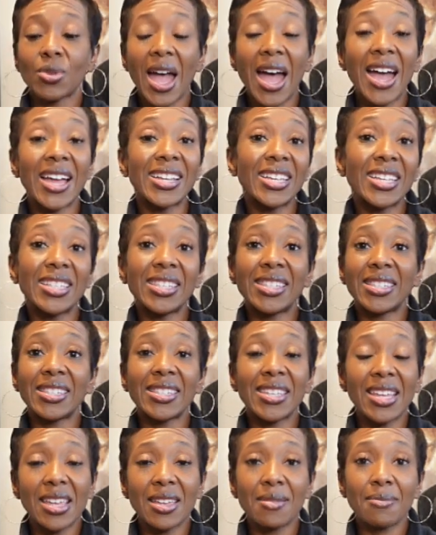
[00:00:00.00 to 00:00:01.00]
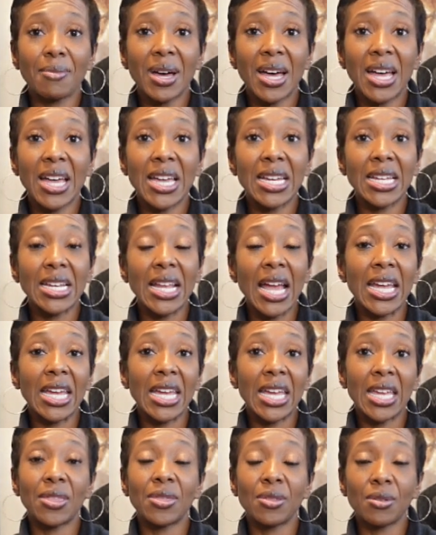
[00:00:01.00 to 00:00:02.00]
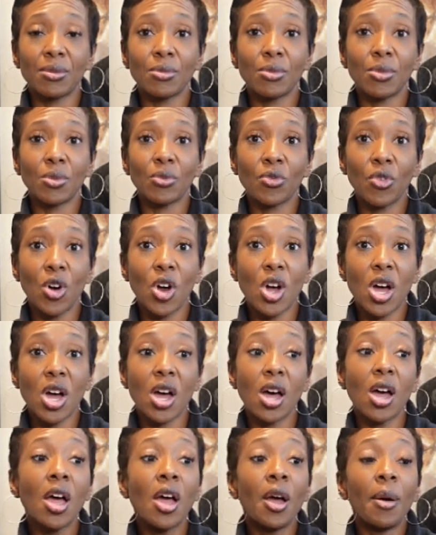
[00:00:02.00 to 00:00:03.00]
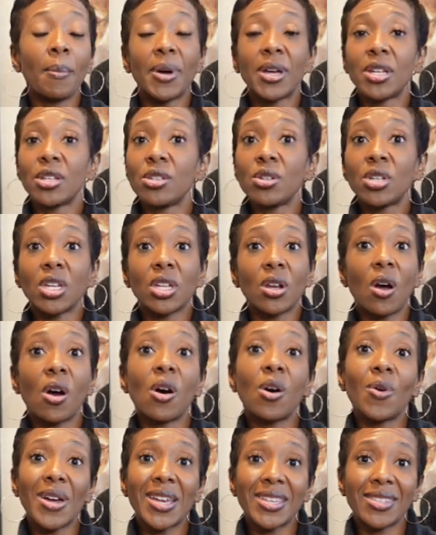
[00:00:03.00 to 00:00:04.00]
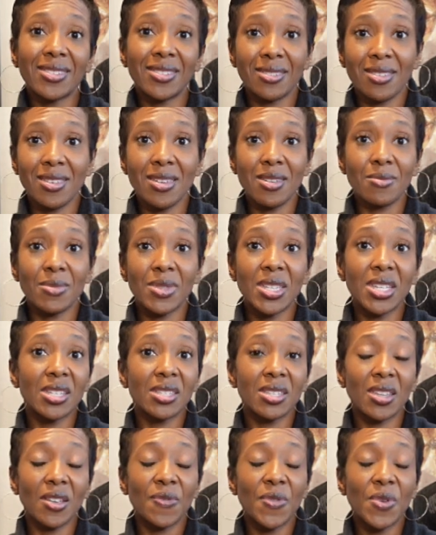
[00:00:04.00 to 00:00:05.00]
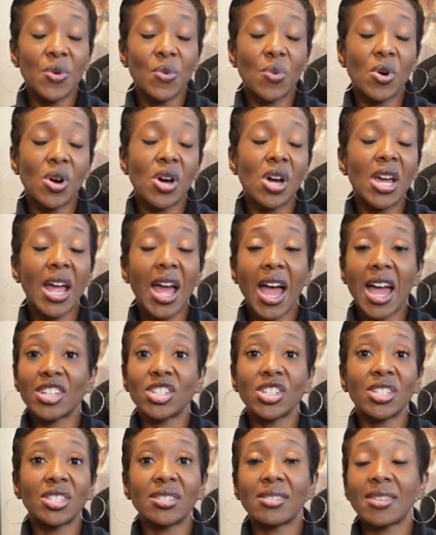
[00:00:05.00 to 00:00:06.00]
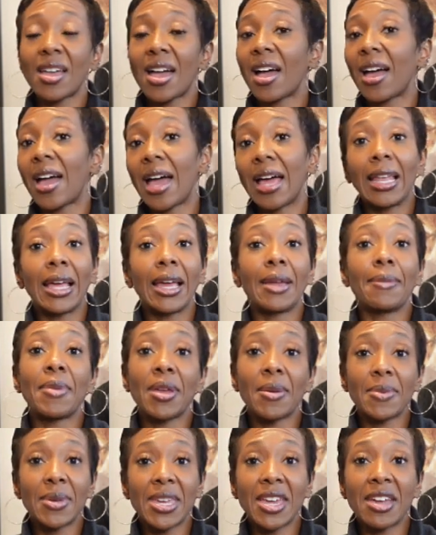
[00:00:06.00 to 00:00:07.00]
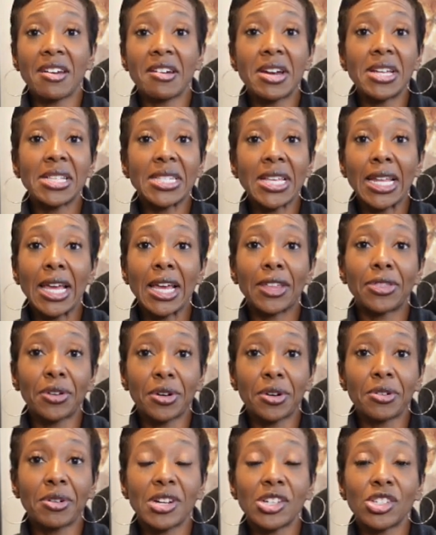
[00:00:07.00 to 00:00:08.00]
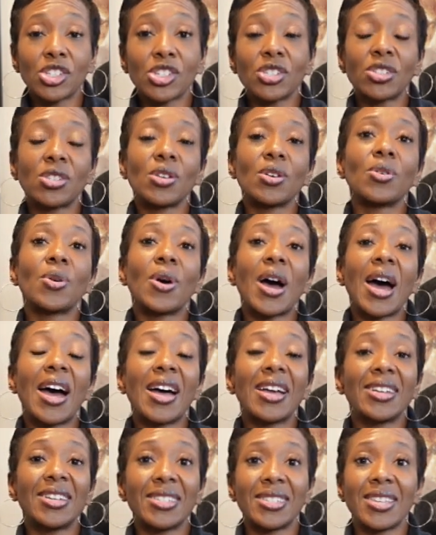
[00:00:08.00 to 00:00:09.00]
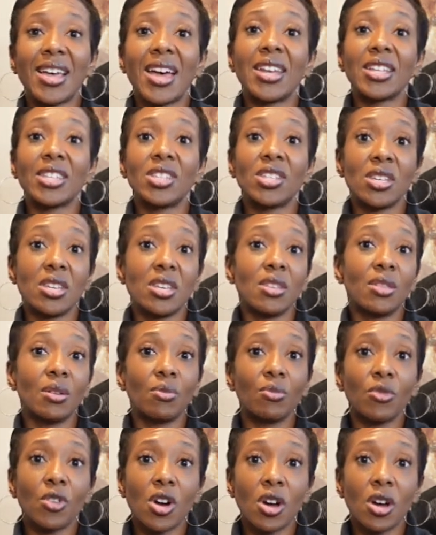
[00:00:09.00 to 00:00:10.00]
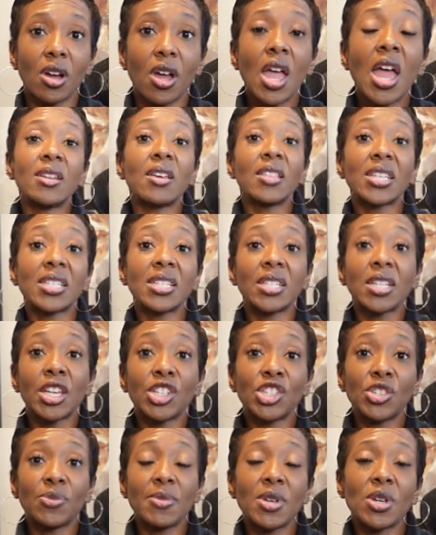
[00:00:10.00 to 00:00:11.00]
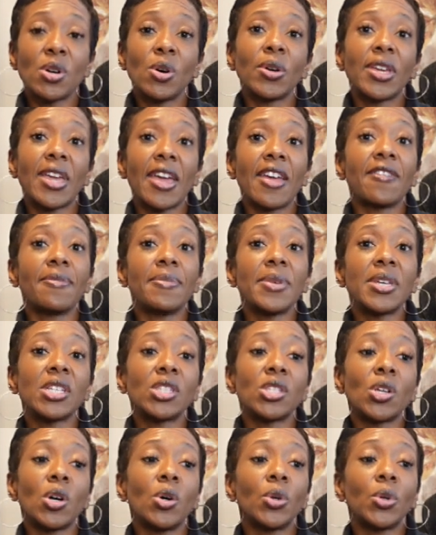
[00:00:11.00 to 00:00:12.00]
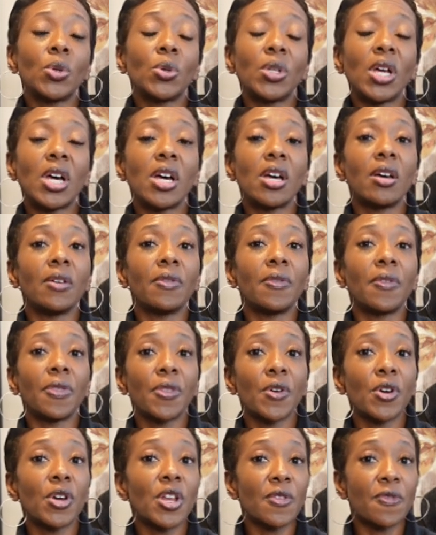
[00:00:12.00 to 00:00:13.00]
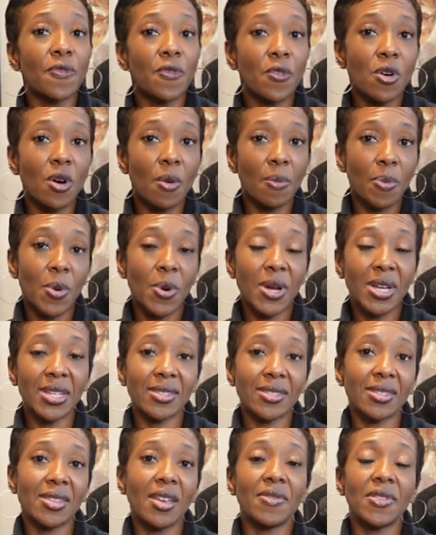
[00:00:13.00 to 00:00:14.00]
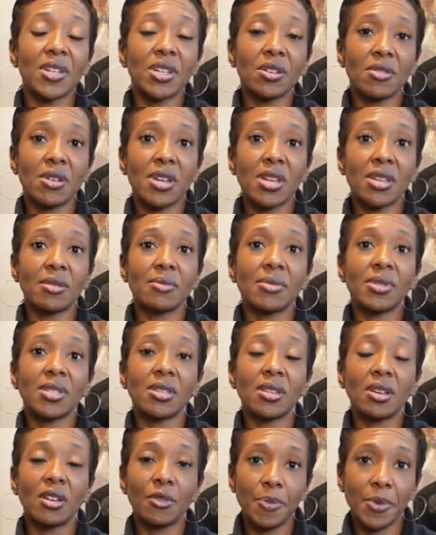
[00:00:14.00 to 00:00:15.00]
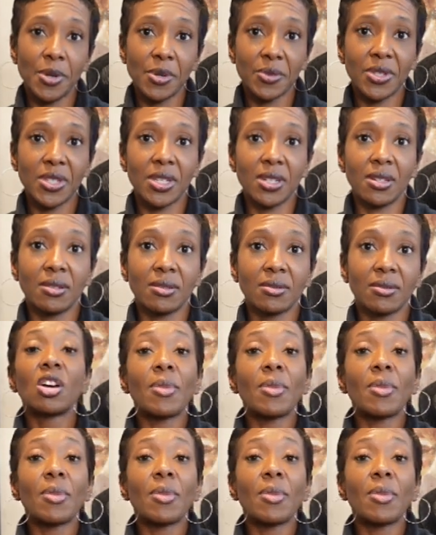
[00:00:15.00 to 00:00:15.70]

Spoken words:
I didn't steam mine, I ate them raw, but you could always steam these if you want. I like baby carrots, I like the crunch, so I decided to eat them raw. Now this lunch meal gave me a total of 34.7 grams of protein.